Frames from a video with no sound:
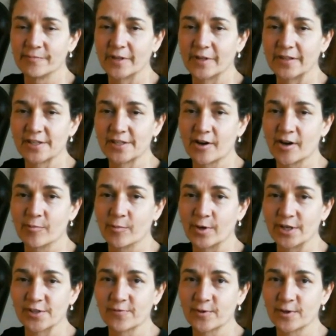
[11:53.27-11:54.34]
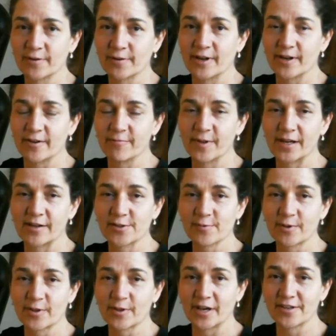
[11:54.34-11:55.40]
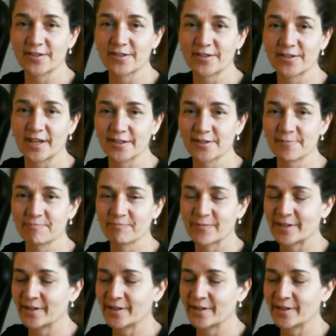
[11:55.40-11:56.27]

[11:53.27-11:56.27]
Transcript: this harp weighs 45 pounds without its case.